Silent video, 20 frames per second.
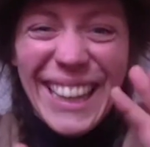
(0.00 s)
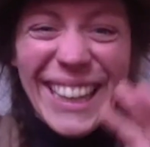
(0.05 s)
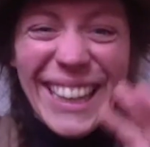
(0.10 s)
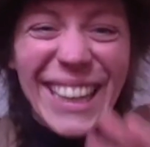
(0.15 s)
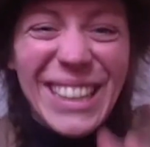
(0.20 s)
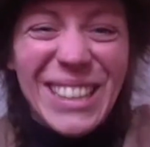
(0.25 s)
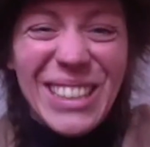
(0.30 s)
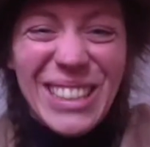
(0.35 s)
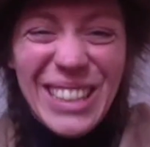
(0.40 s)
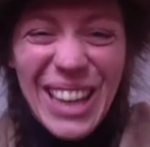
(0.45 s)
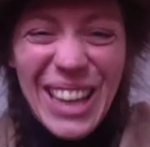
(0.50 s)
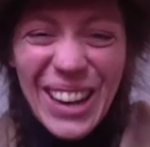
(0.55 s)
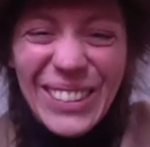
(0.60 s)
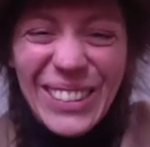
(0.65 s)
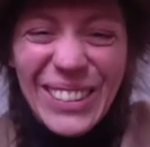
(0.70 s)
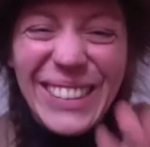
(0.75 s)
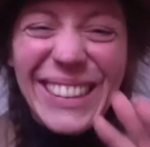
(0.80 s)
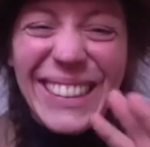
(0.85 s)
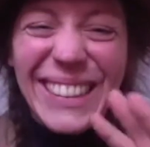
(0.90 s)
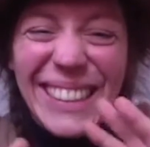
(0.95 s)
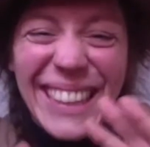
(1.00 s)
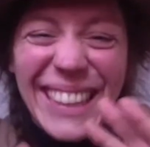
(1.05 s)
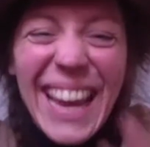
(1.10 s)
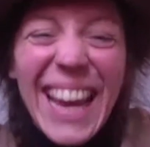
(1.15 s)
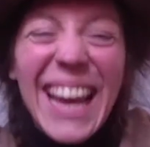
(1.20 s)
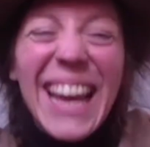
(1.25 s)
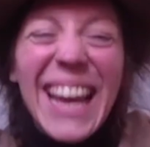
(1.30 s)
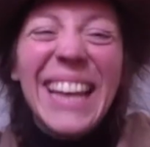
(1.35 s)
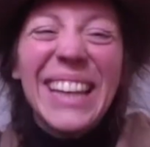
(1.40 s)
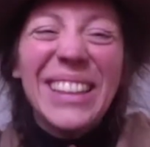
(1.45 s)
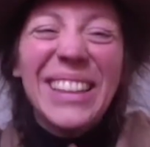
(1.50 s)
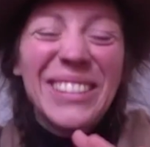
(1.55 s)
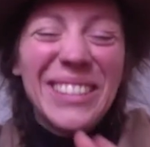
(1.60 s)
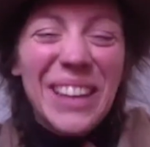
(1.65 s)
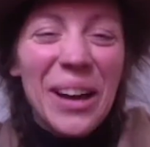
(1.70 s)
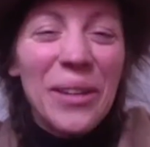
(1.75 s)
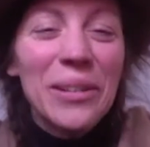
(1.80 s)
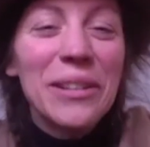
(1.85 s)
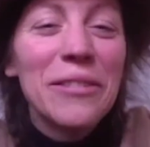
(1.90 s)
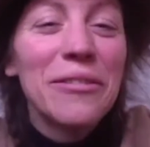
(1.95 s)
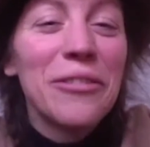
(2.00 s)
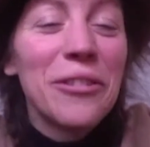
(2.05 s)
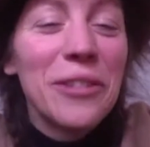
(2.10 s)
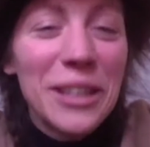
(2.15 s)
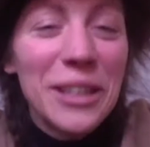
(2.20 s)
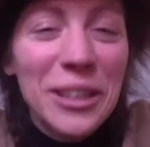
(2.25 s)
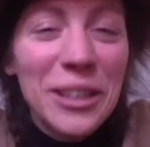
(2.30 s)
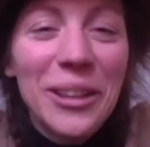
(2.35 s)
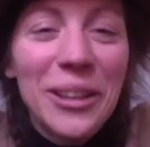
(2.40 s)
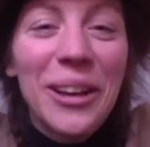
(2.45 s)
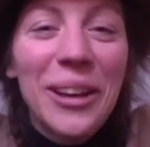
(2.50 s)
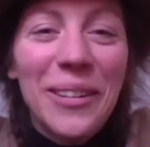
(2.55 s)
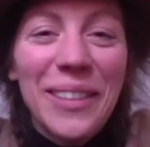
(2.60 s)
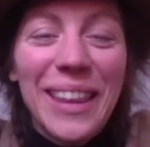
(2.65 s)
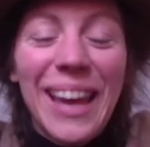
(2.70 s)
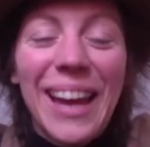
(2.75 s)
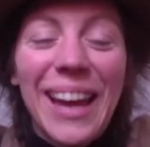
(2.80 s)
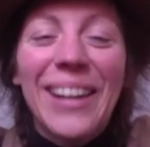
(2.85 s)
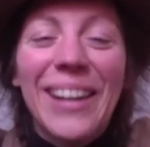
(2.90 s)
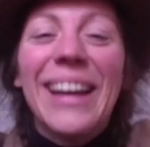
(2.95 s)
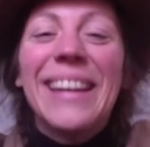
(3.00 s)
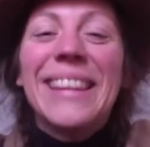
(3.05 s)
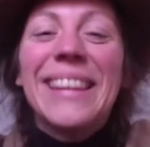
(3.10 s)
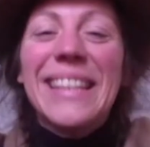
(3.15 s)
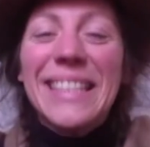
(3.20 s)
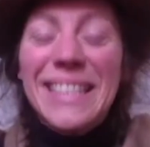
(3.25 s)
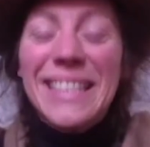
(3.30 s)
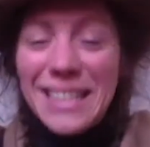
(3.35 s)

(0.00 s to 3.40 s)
you don't avoid, you go there. And this